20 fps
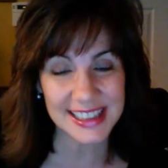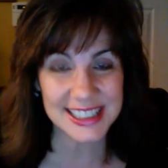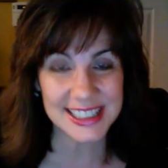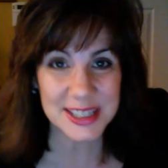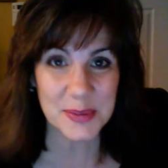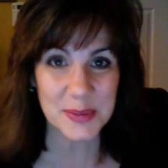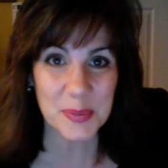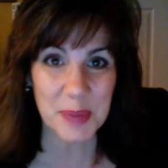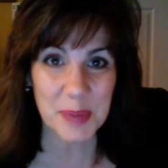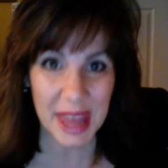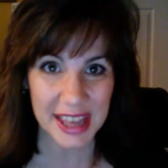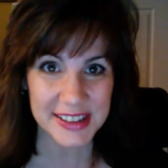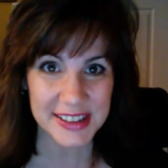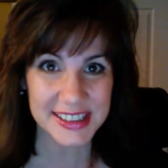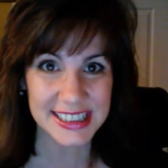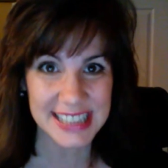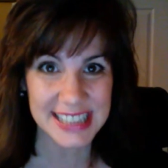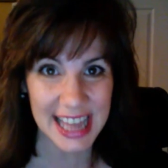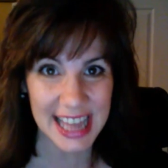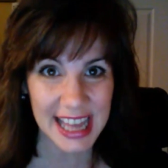to
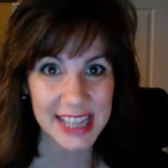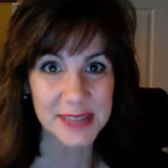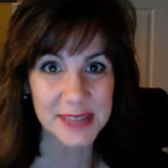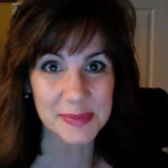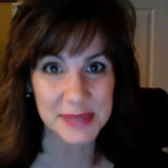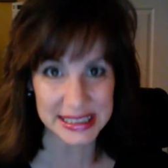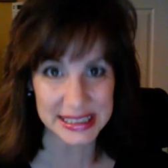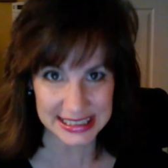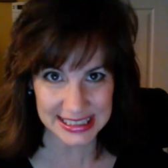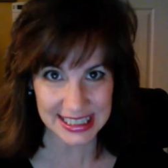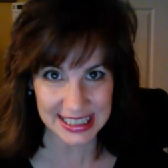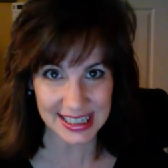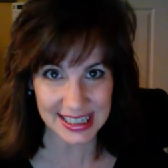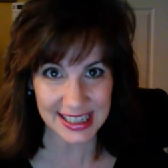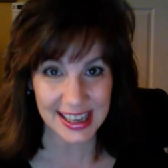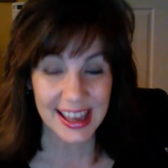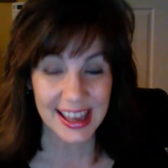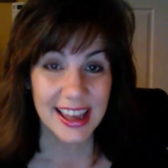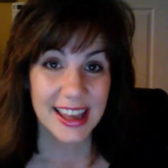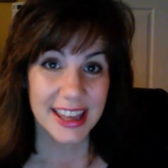Bagel Tech
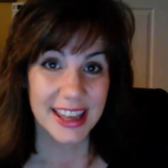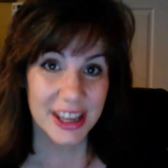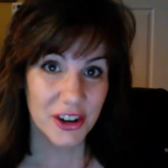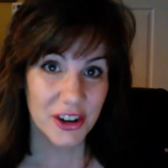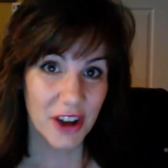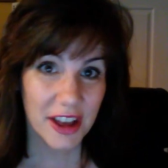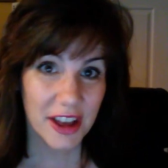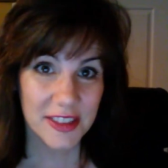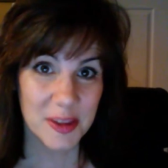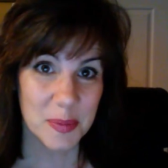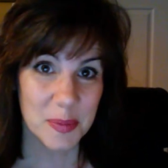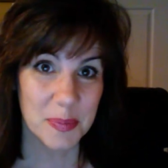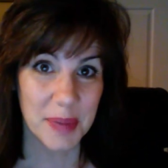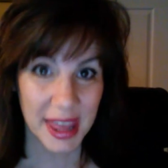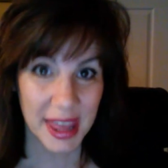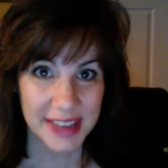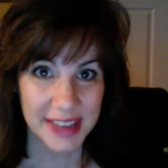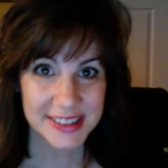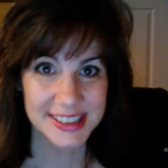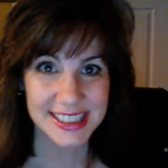Missy here on the
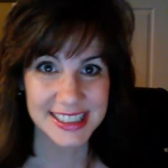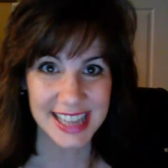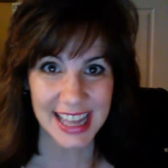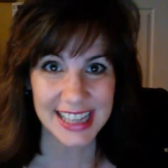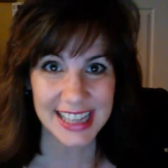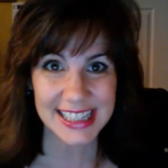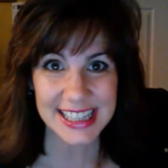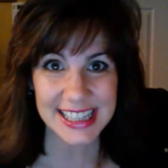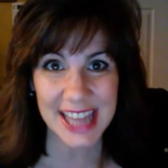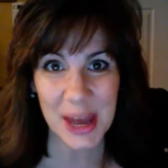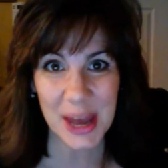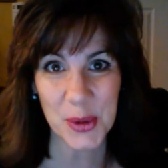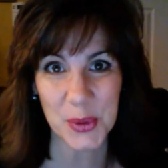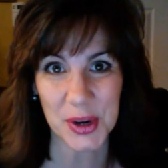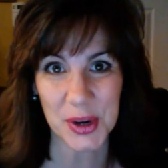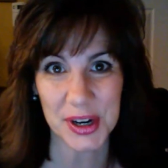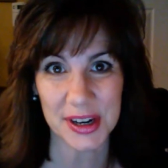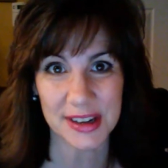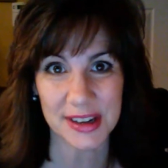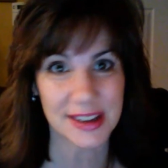Bagel Tech
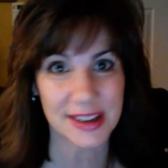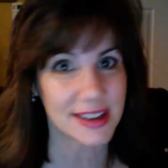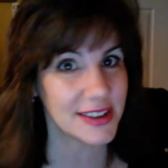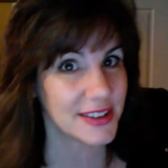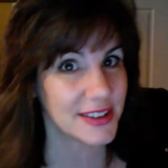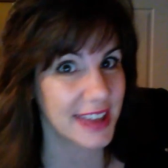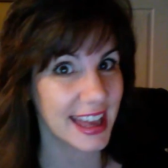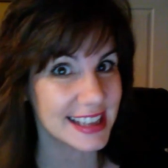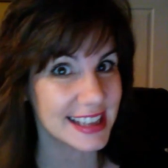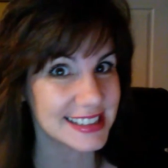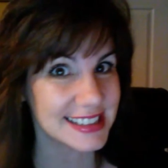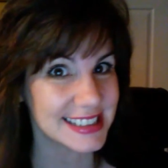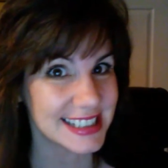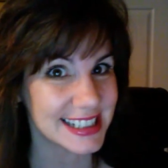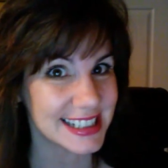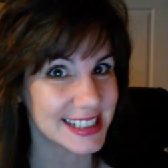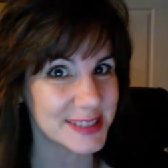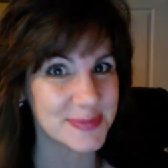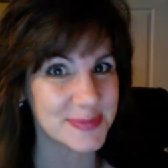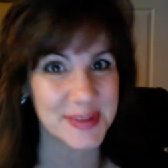Network. You guessed
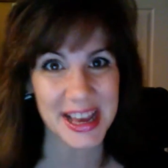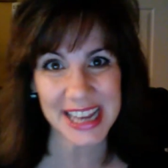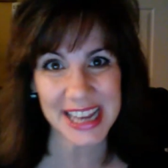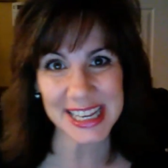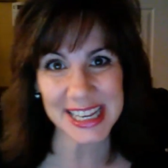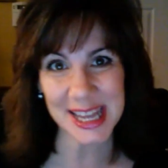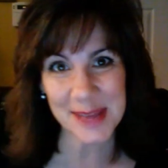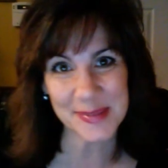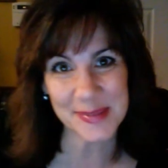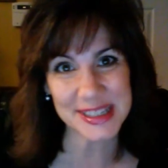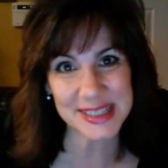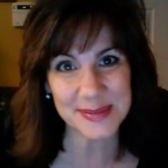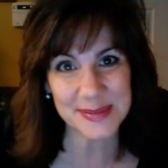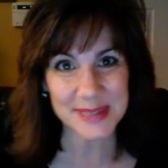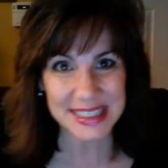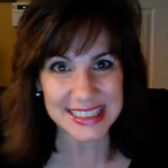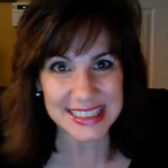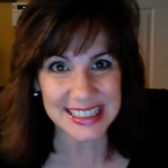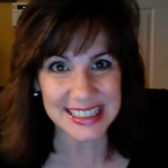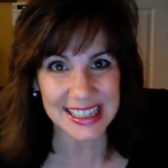it, my name is
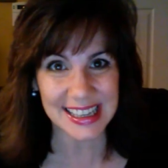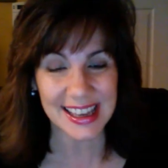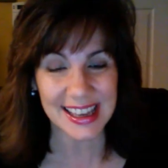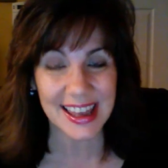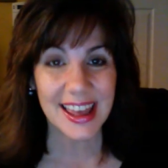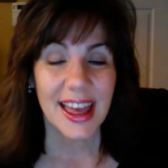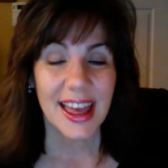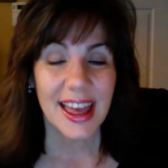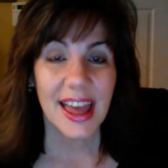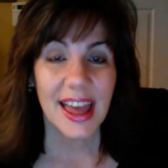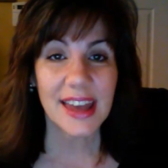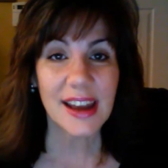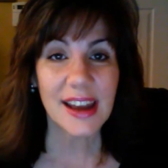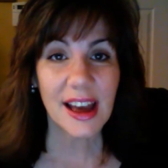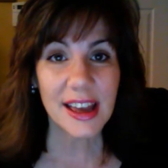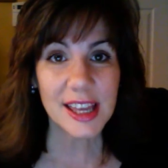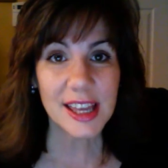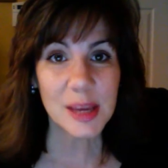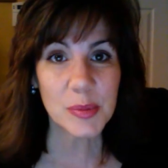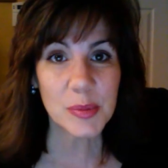Missy, and
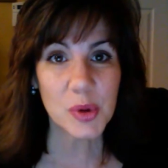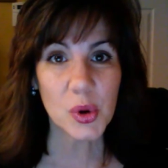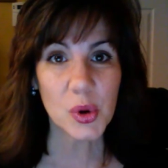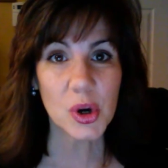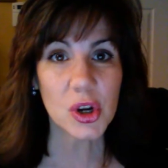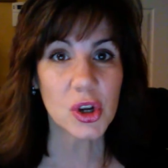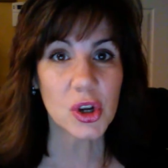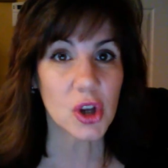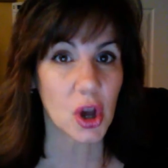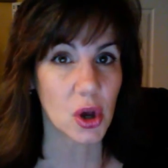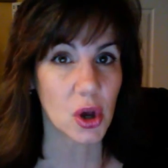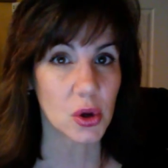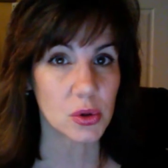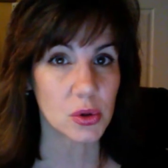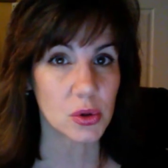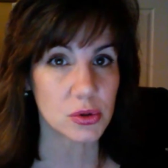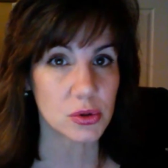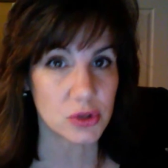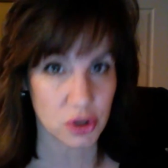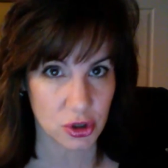I am your
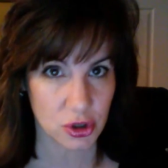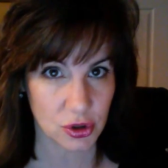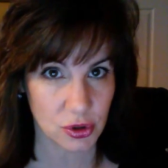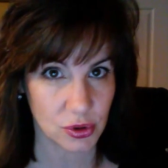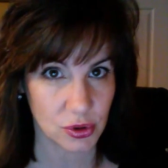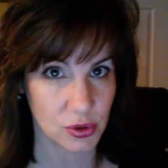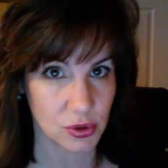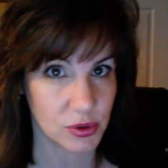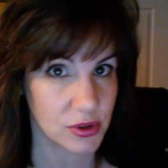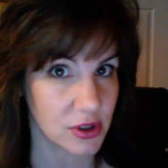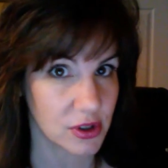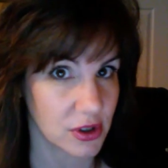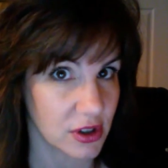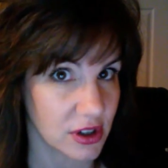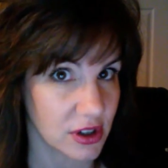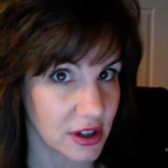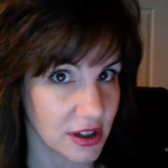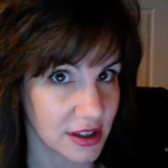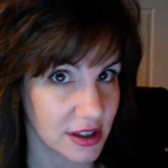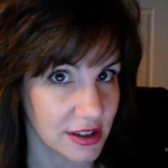go to
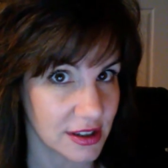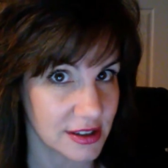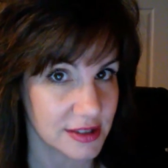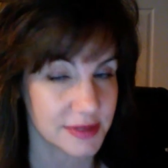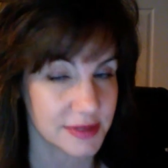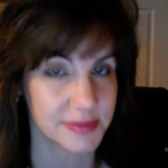girl